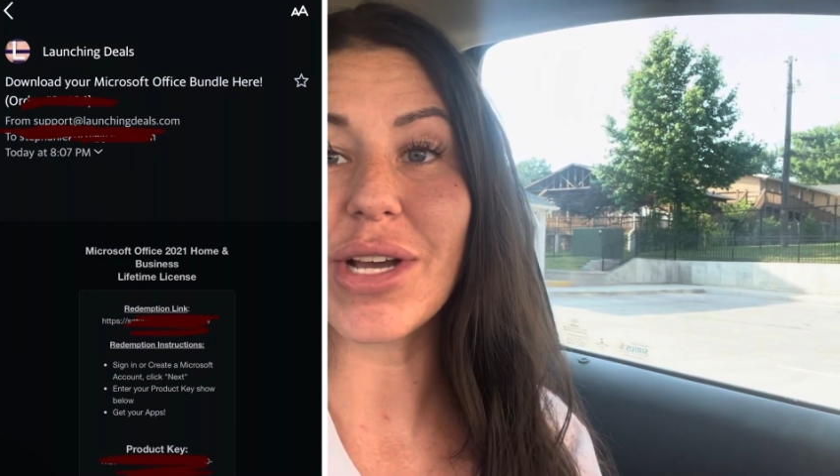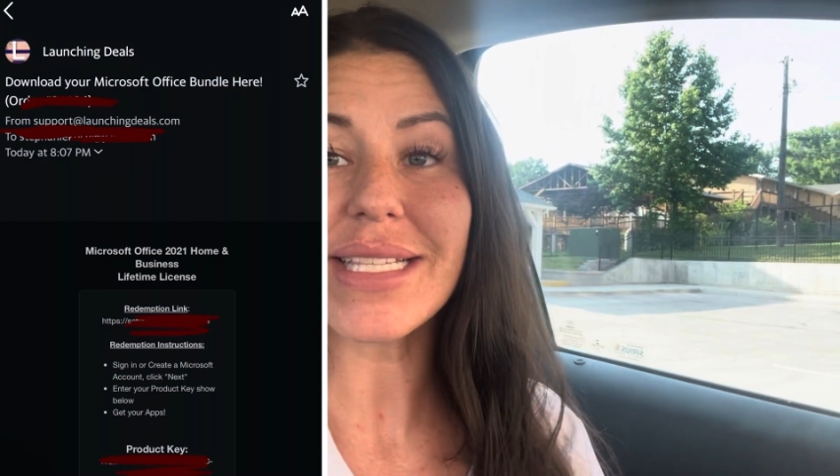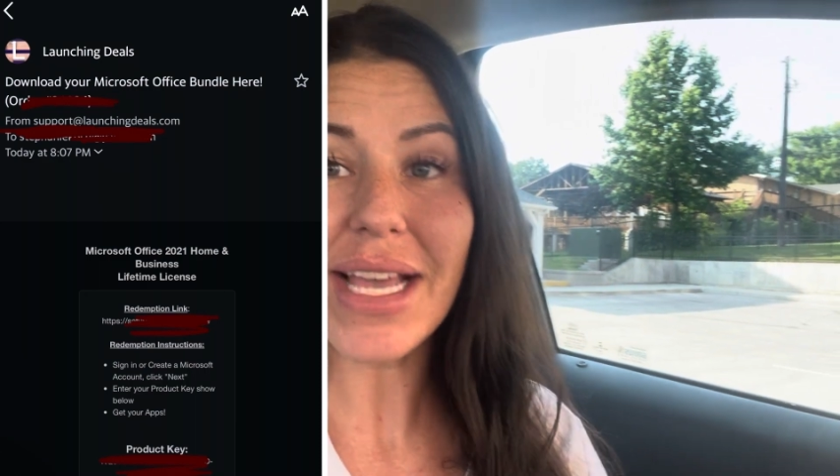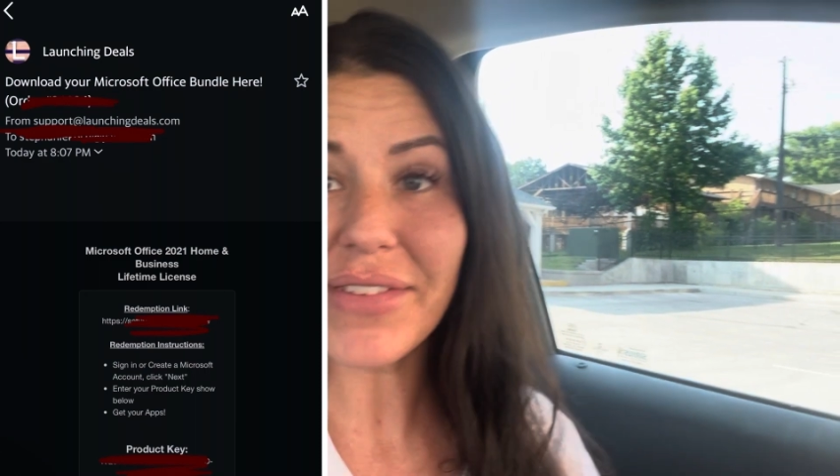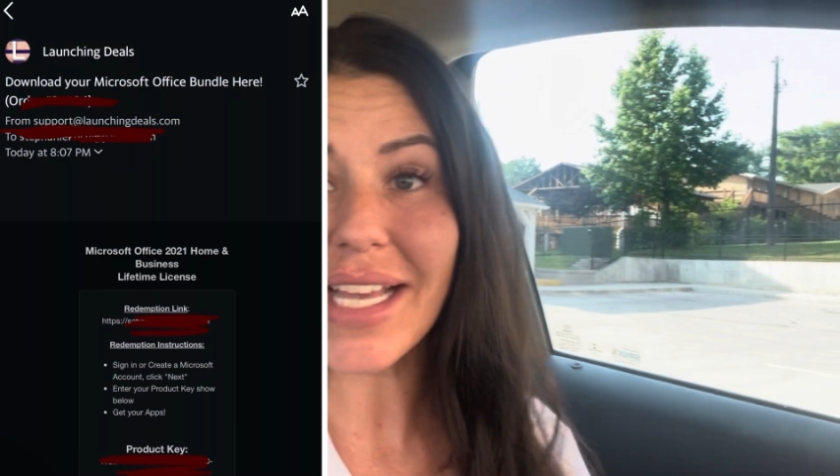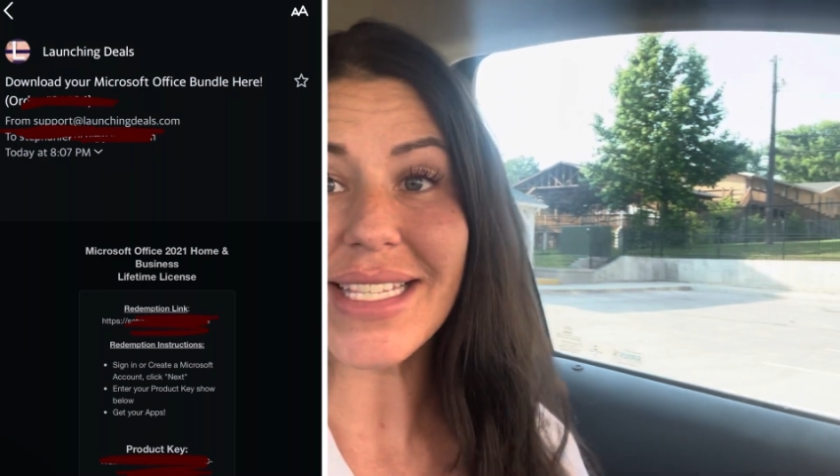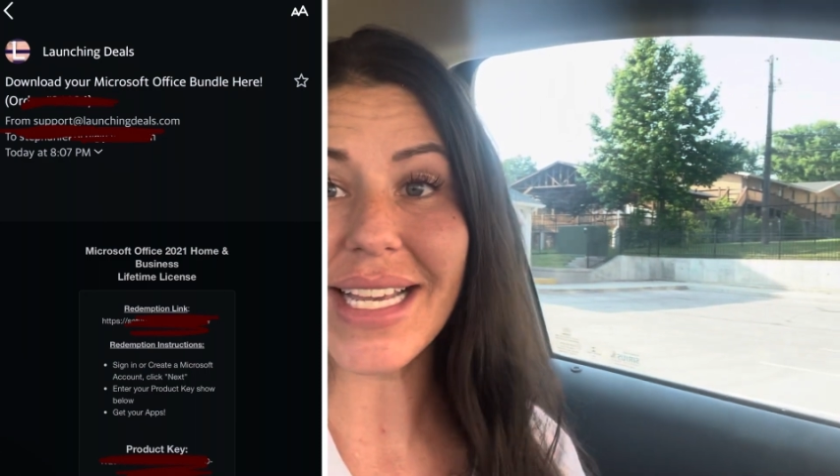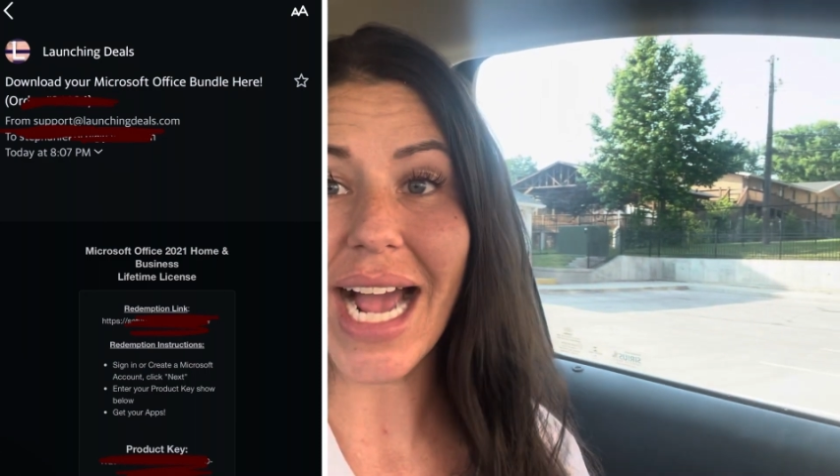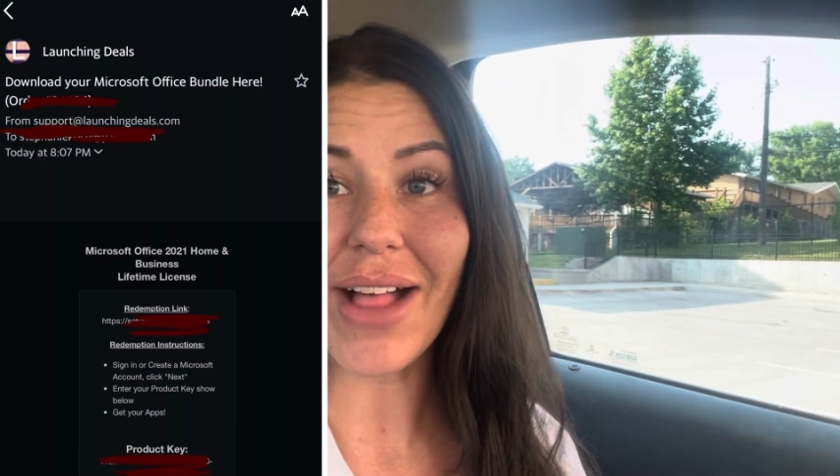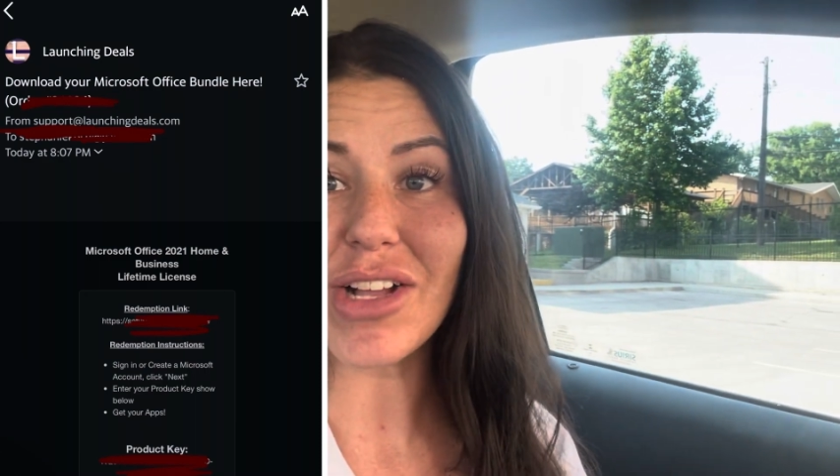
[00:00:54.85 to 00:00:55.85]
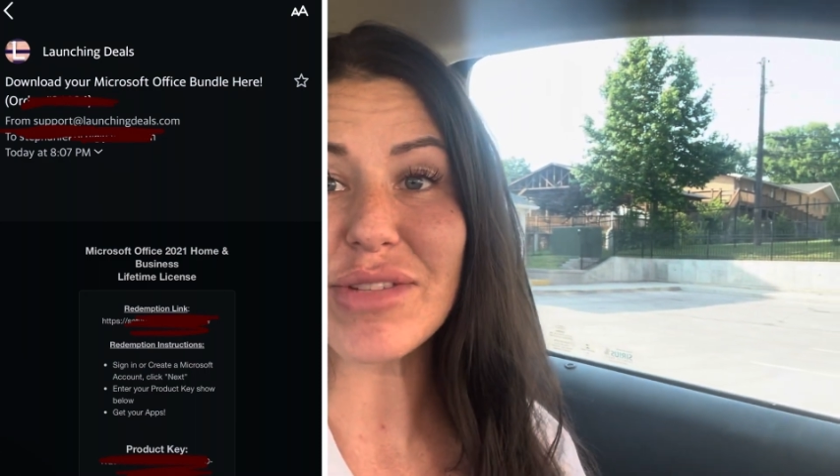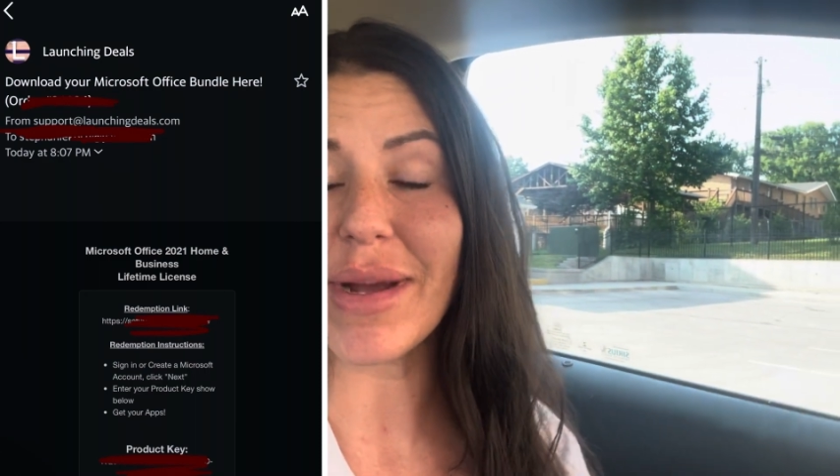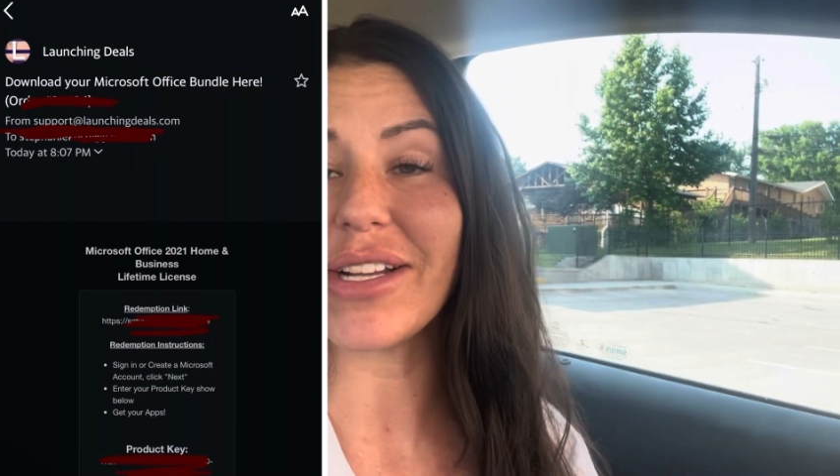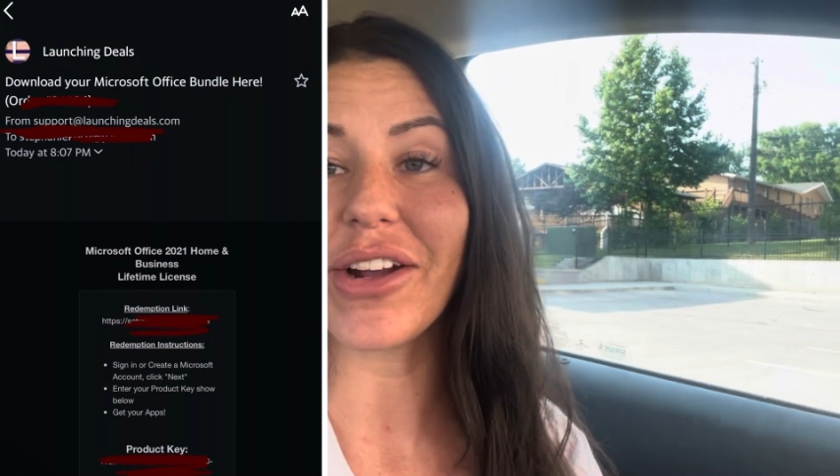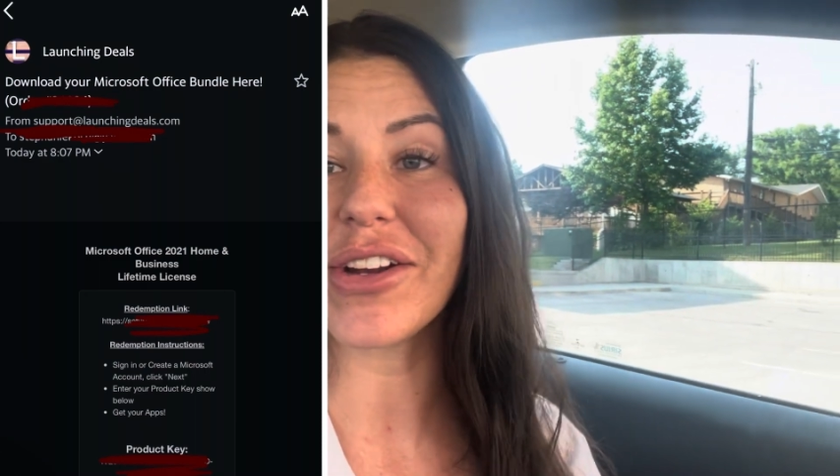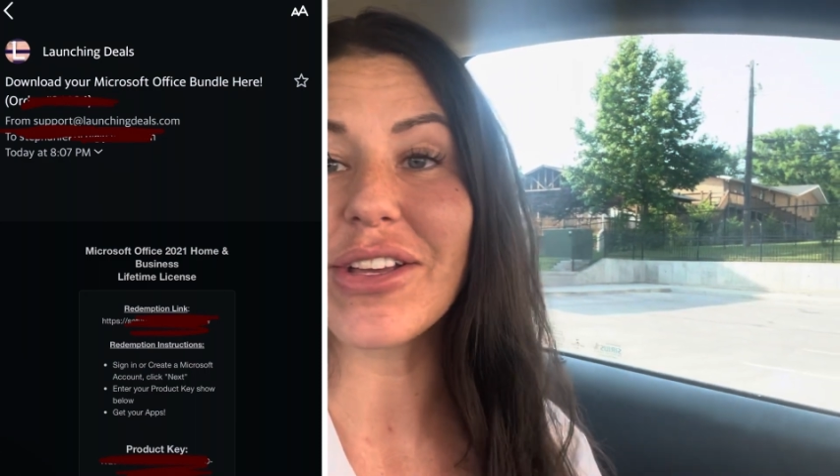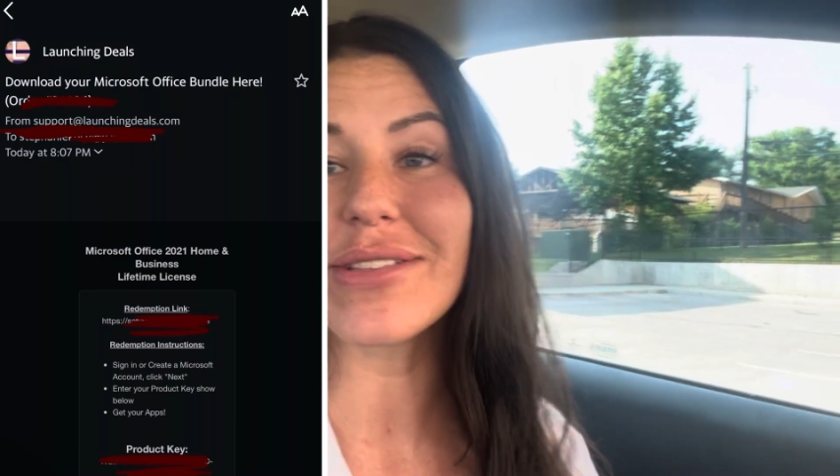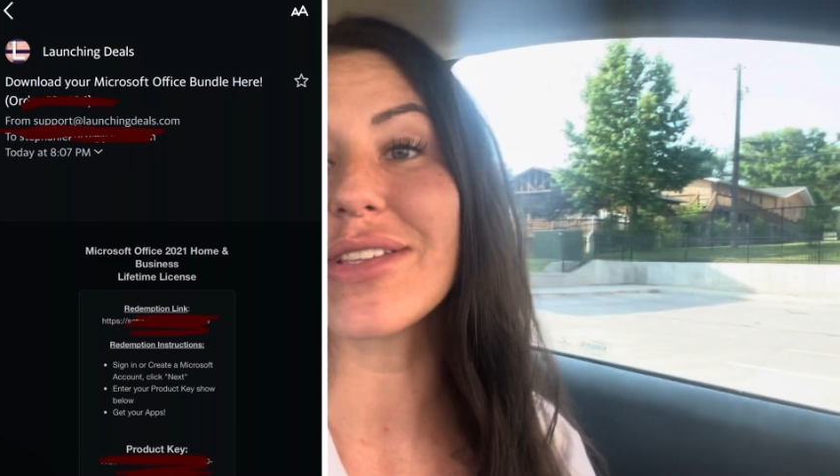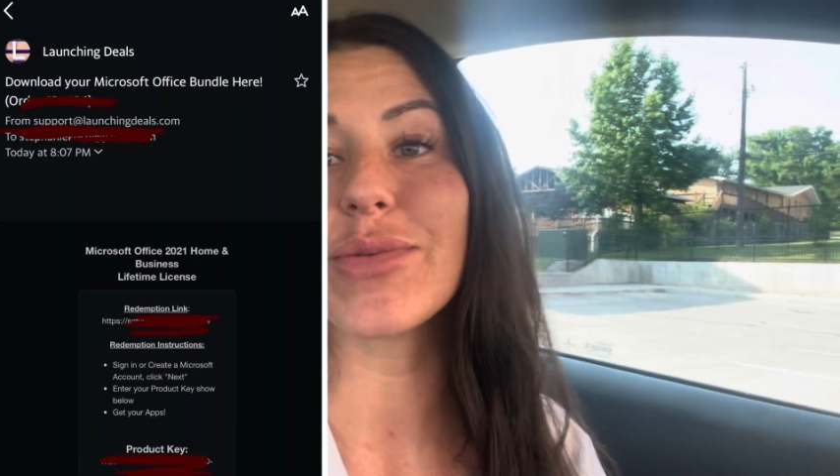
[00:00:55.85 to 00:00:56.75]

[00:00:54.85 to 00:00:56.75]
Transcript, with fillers: You guys have kids in college? My daughter uses